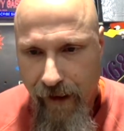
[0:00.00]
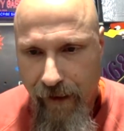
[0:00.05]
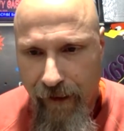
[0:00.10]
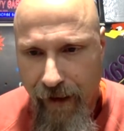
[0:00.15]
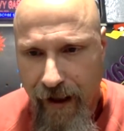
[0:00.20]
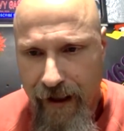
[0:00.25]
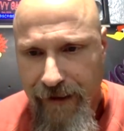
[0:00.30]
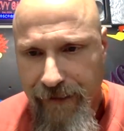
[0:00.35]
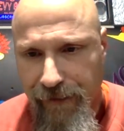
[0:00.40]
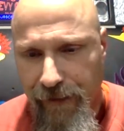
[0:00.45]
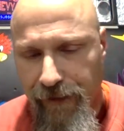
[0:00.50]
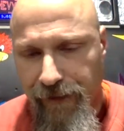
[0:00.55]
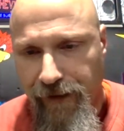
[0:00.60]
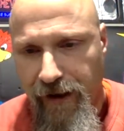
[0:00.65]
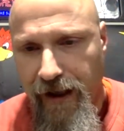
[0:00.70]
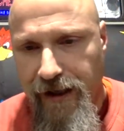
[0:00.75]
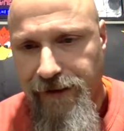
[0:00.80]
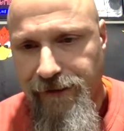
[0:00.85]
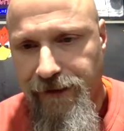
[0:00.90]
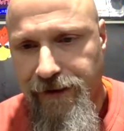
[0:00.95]
Thanks
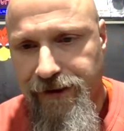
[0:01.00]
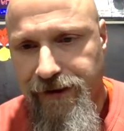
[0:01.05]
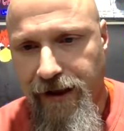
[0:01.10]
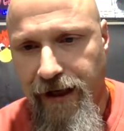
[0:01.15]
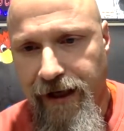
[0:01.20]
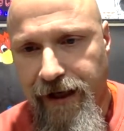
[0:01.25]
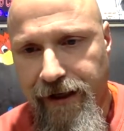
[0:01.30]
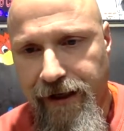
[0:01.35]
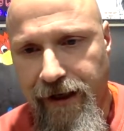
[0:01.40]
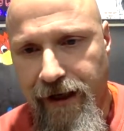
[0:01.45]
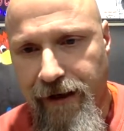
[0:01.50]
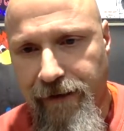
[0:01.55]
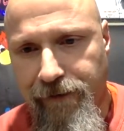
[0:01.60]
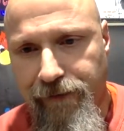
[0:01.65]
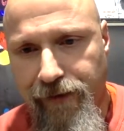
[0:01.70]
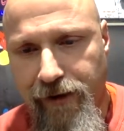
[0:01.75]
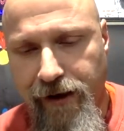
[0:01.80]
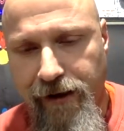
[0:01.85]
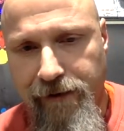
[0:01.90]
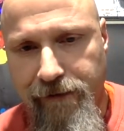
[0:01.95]
for saying that,
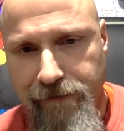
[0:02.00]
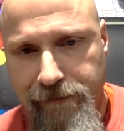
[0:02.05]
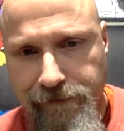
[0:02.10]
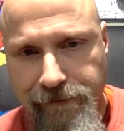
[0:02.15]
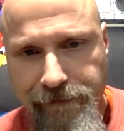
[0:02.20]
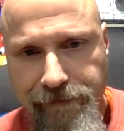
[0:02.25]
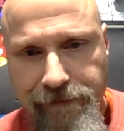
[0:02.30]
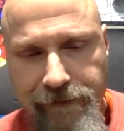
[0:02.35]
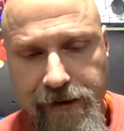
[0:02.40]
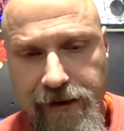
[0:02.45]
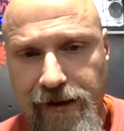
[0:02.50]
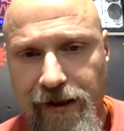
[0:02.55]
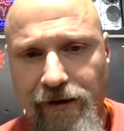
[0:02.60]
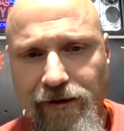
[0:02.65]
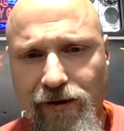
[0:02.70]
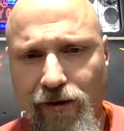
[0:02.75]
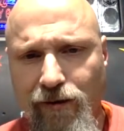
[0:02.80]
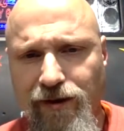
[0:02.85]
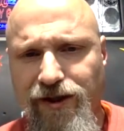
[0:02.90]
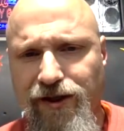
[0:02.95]
Brent, because I
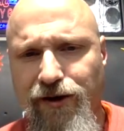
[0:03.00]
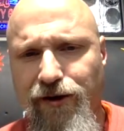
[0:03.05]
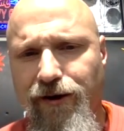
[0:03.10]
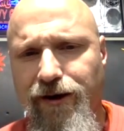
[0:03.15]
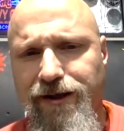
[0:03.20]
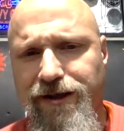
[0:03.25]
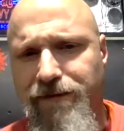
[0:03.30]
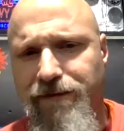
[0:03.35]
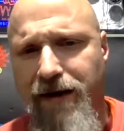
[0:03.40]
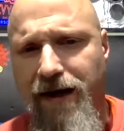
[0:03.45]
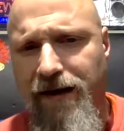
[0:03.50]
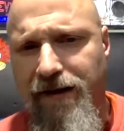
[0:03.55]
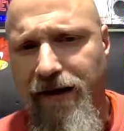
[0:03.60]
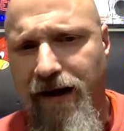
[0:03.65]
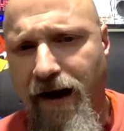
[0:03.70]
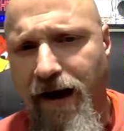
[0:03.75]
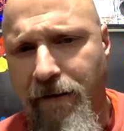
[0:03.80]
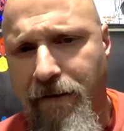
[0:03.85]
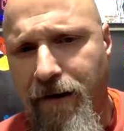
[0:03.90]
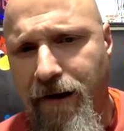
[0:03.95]
was always curious about
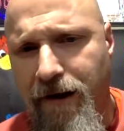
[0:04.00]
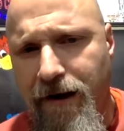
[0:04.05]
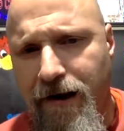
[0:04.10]
that.